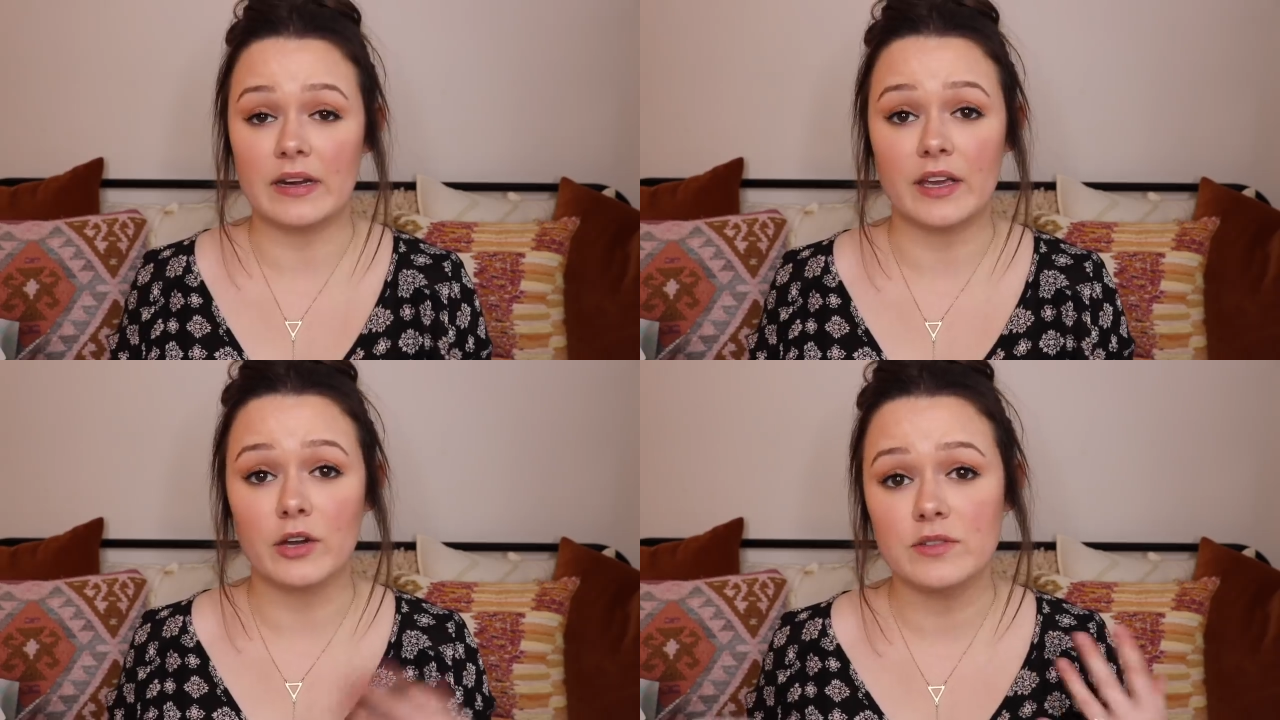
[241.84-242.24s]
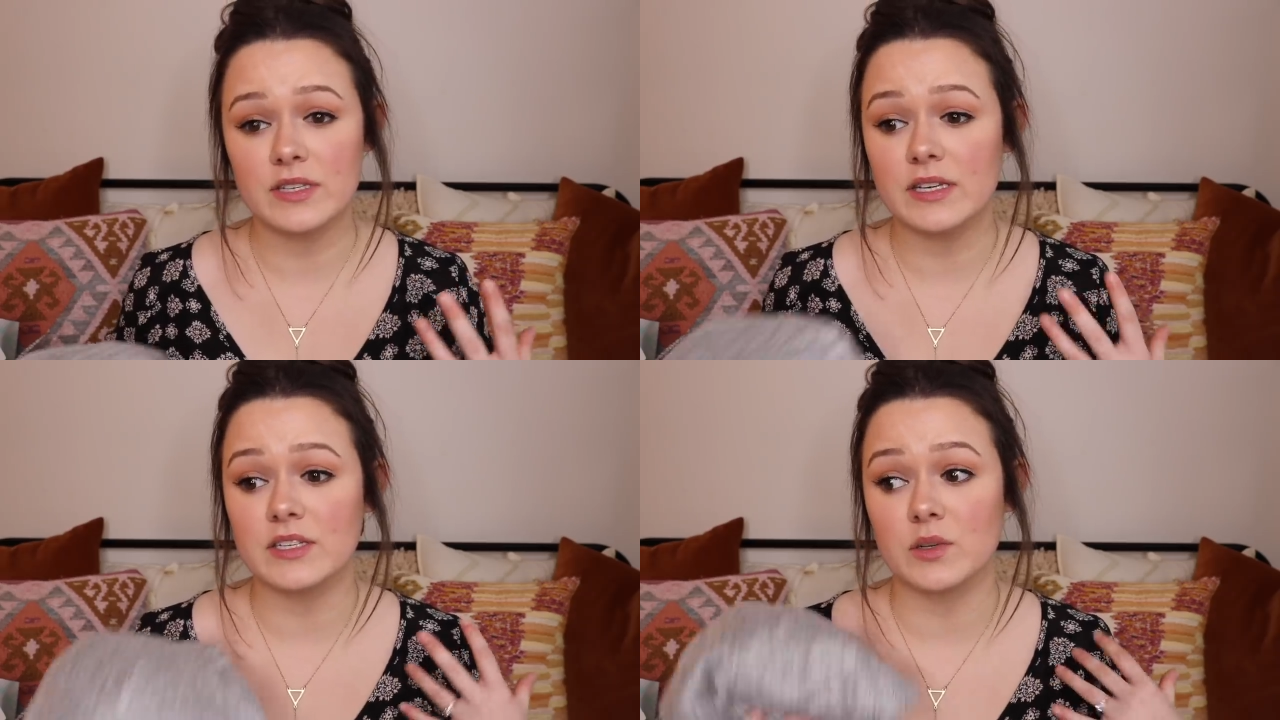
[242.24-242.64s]
and
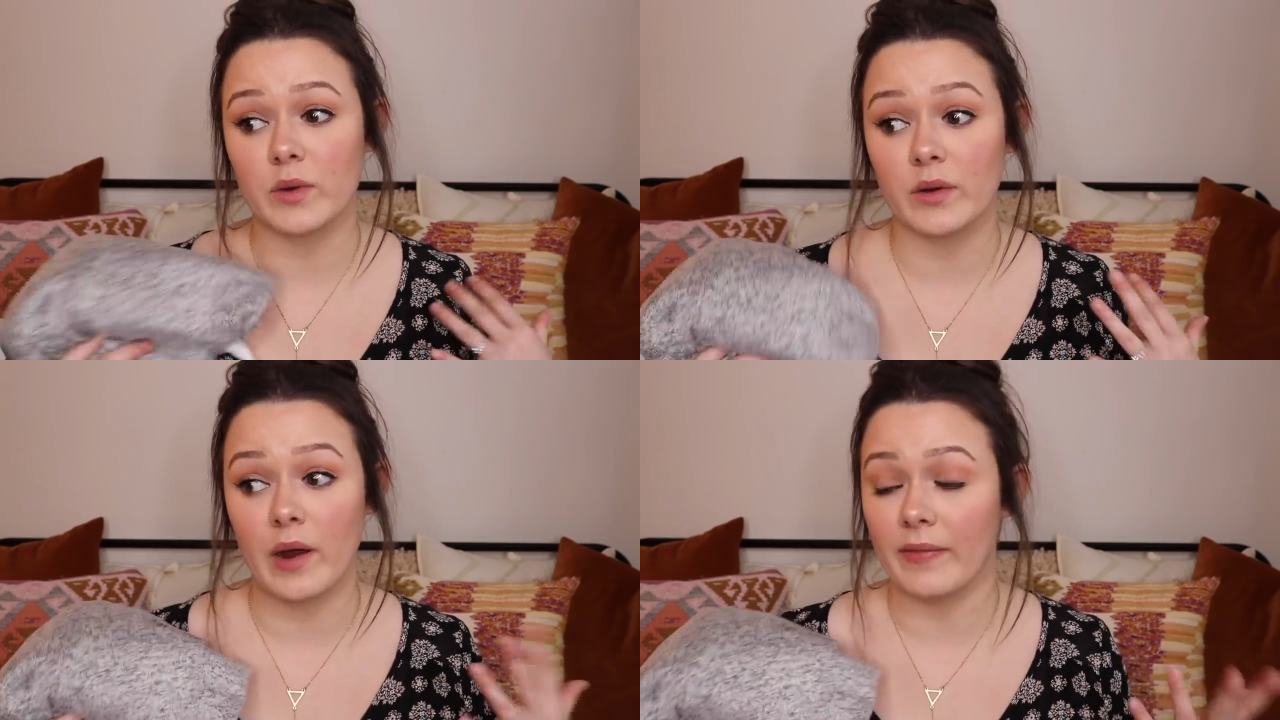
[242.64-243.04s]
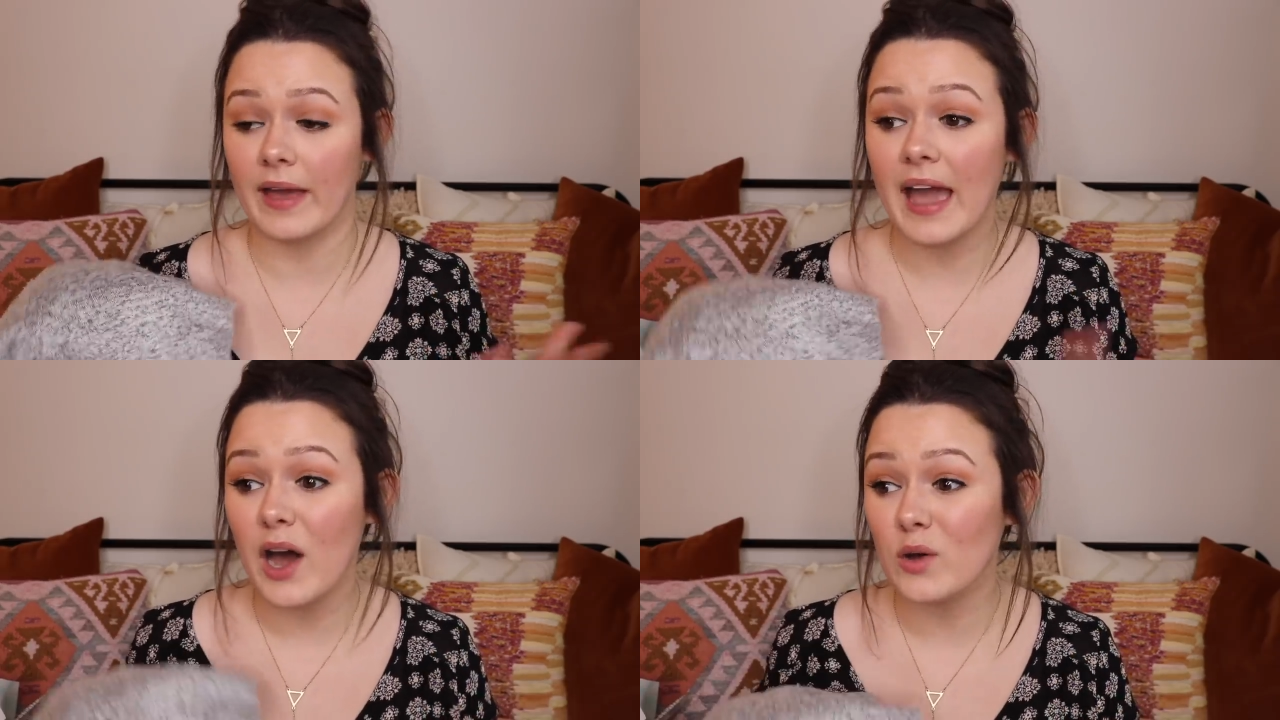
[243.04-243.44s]
cozy to wear around the
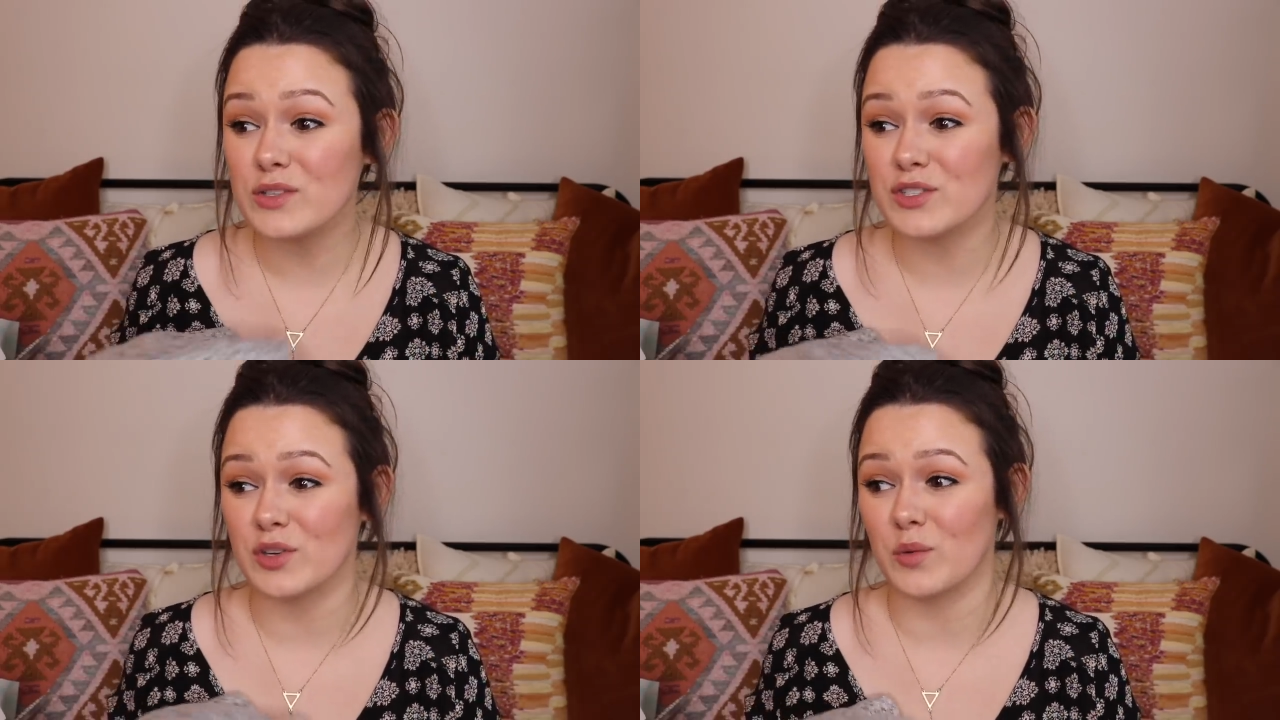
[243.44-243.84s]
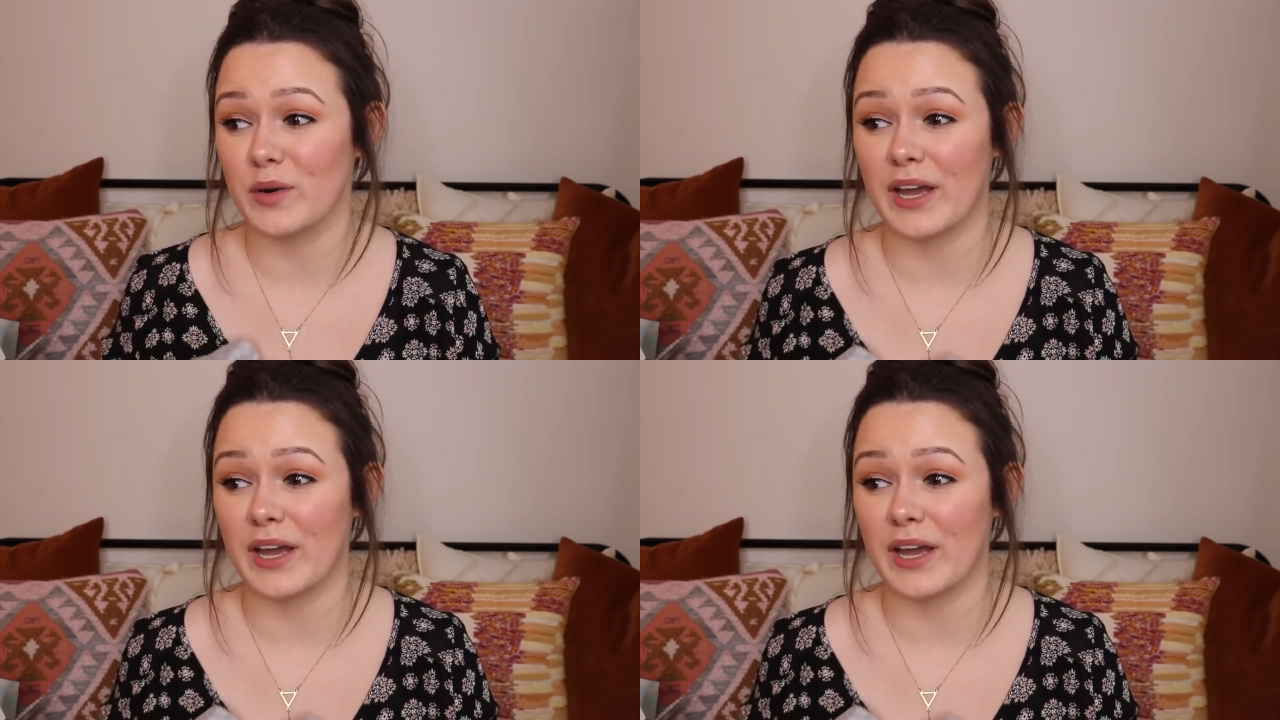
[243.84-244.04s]
house or when